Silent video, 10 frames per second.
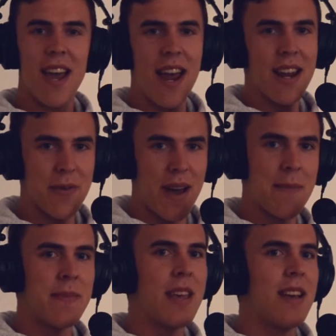Anyway,
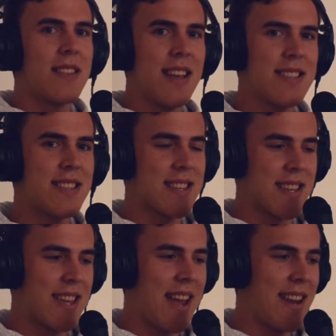let's
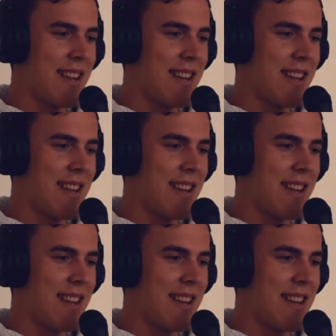get